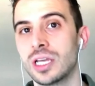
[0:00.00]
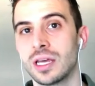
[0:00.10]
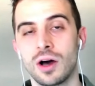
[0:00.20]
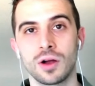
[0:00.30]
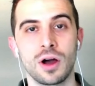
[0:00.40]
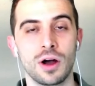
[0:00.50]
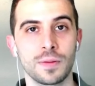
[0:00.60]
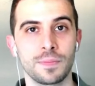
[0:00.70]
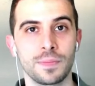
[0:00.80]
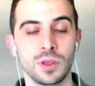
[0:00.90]
at Hong
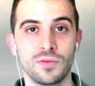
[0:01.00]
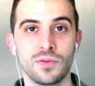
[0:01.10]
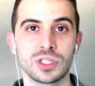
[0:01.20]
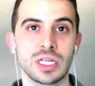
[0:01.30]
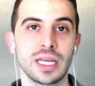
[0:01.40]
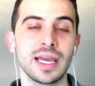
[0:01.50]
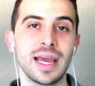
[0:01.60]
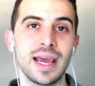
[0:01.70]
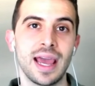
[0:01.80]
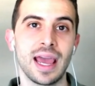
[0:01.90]
Kong University.
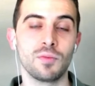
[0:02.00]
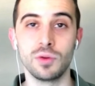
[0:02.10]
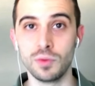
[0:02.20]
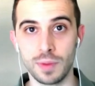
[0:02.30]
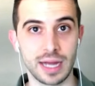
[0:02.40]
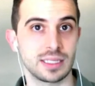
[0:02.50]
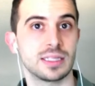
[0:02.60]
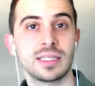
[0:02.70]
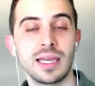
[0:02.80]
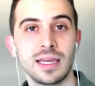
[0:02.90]
And we moved back to the
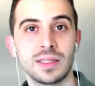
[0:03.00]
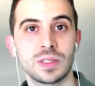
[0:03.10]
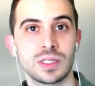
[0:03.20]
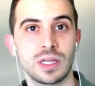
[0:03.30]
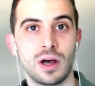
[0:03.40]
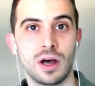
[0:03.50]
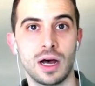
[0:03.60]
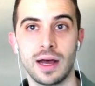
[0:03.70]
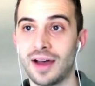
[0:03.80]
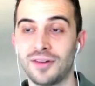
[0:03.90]
States
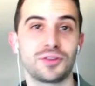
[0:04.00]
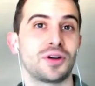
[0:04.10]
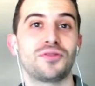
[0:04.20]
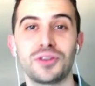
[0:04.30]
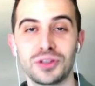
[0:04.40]
after our first